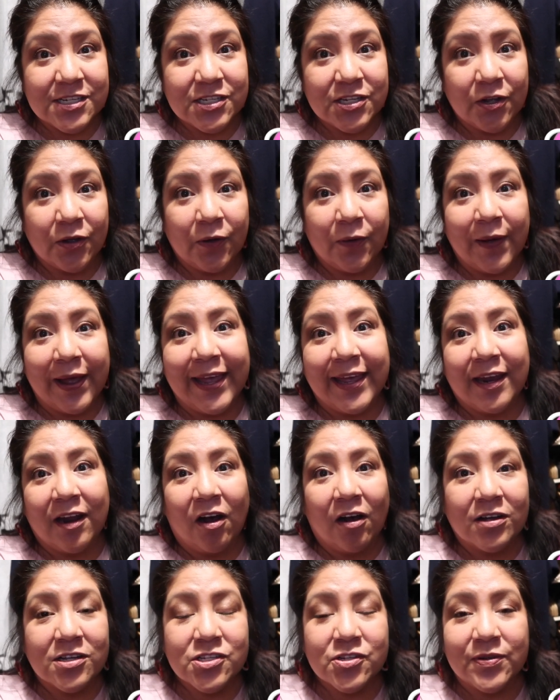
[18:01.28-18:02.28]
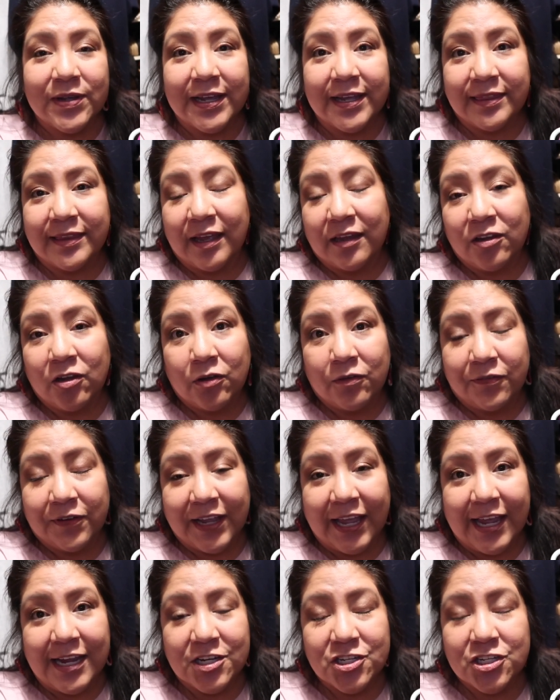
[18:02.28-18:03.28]
so. And also hit that
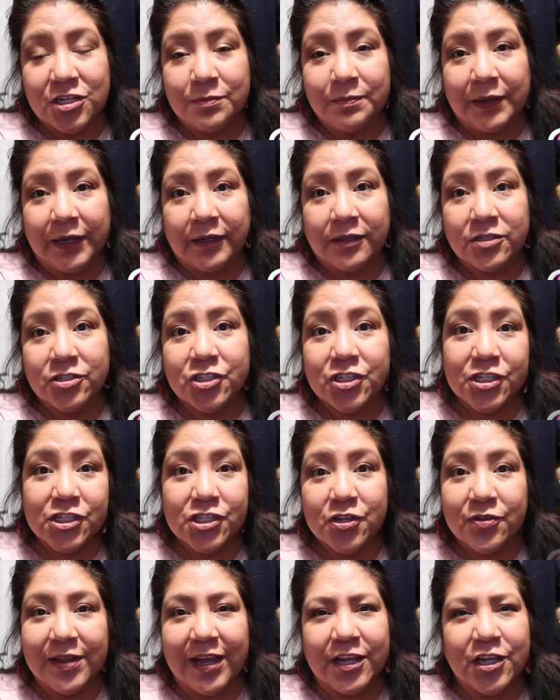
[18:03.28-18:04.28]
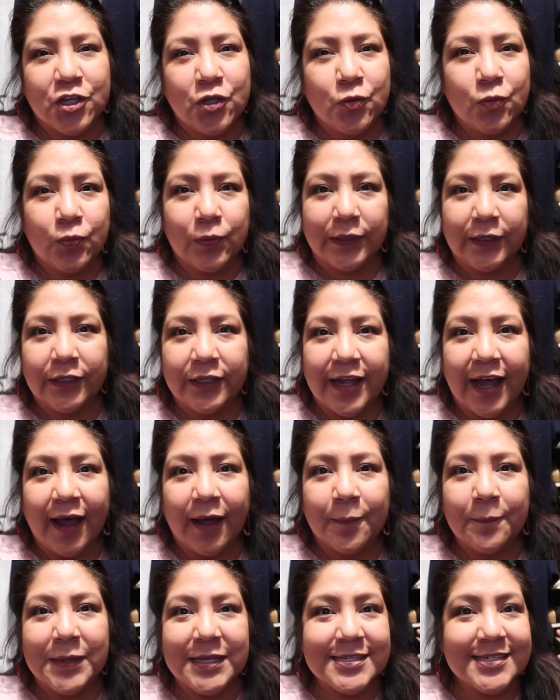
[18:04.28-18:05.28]
notification bell just so that you will
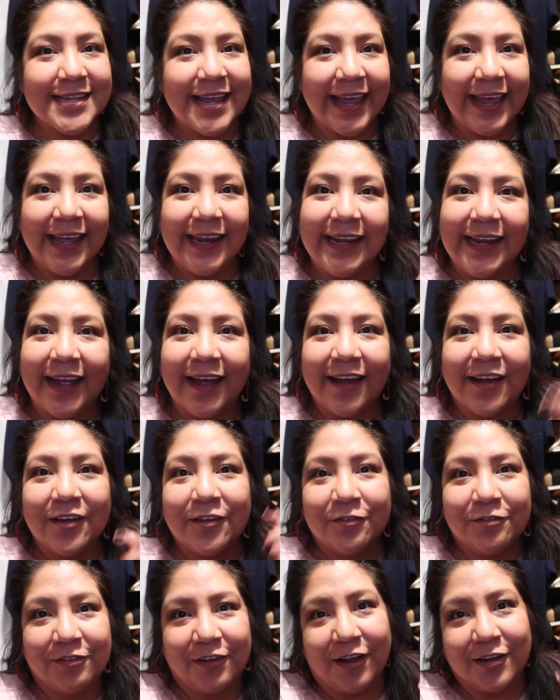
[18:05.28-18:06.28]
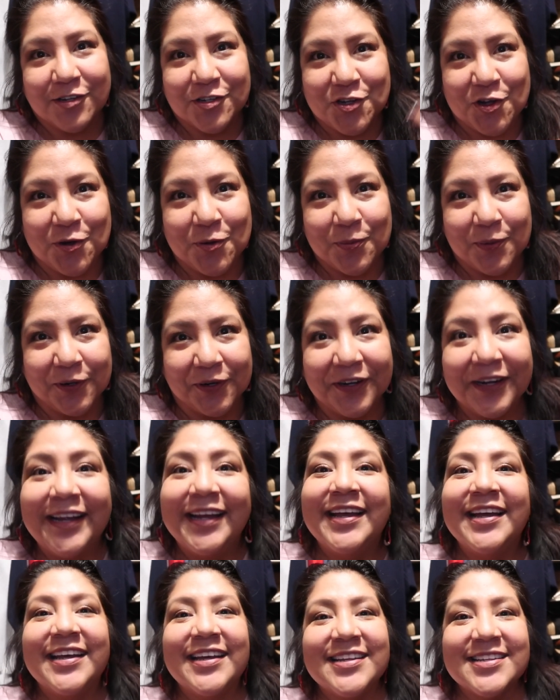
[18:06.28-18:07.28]
not miss any of Vlogtober.
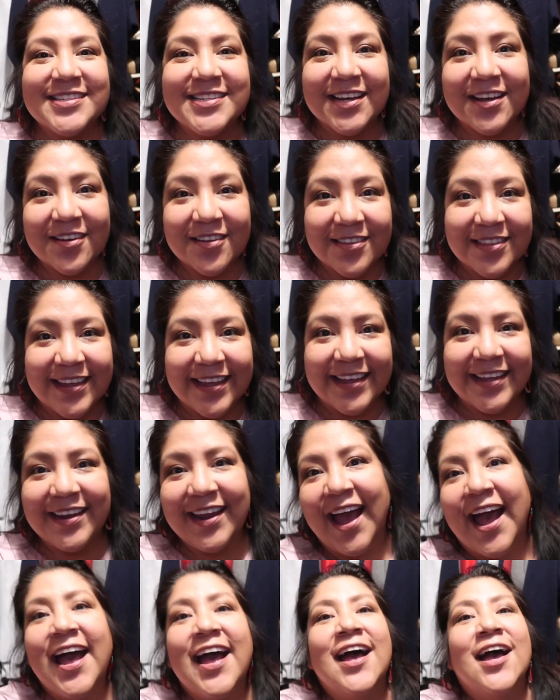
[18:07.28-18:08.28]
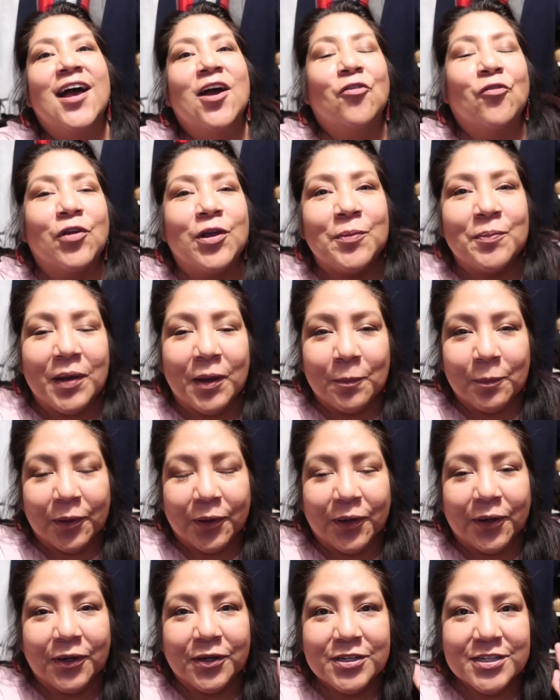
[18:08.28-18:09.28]
Until then,
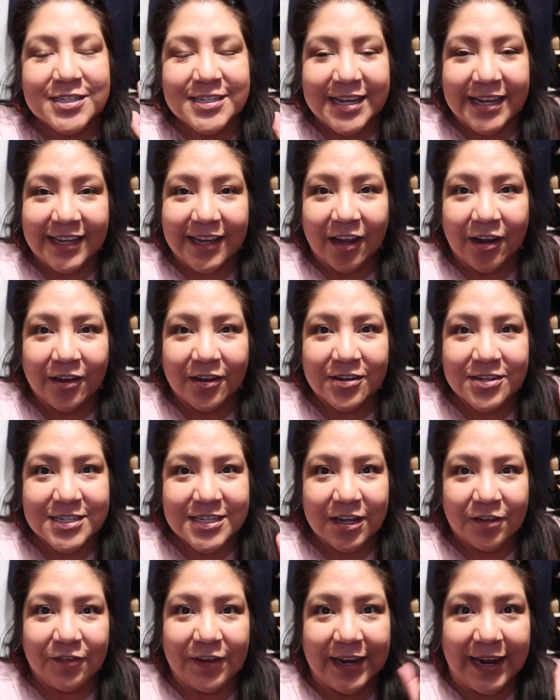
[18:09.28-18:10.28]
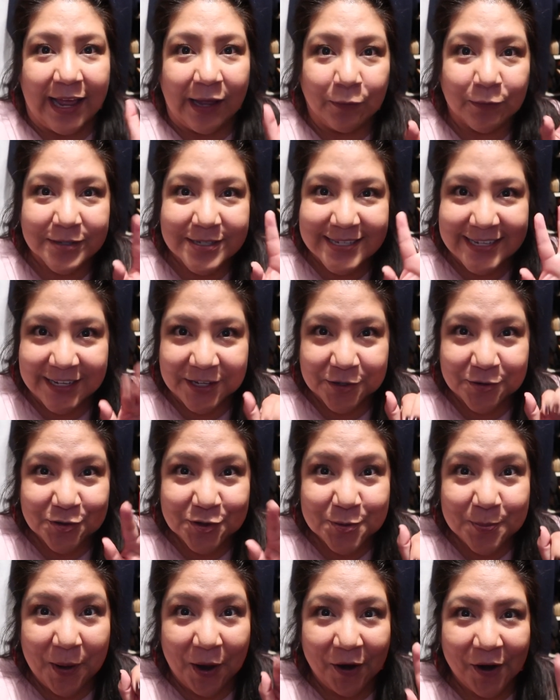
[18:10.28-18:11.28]
remember to take care of yourself and I will see you
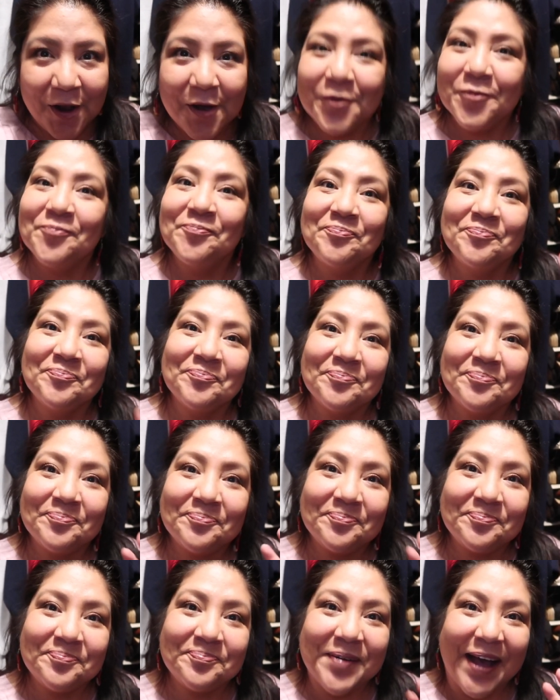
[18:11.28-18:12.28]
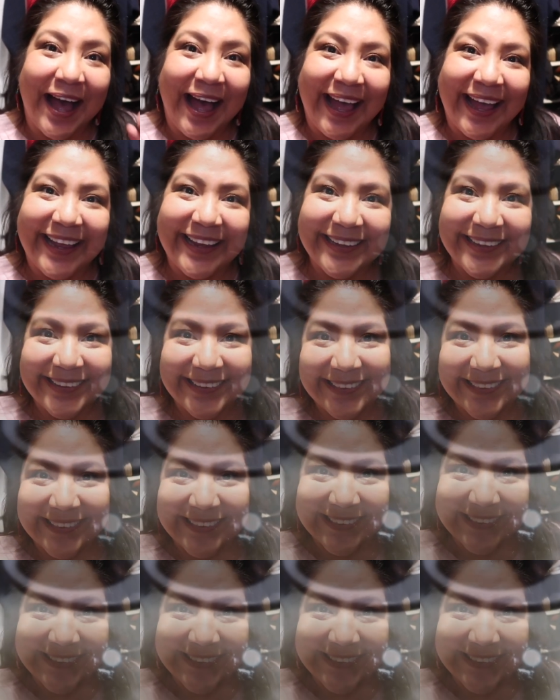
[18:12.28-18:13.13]
tomorrow. Bye!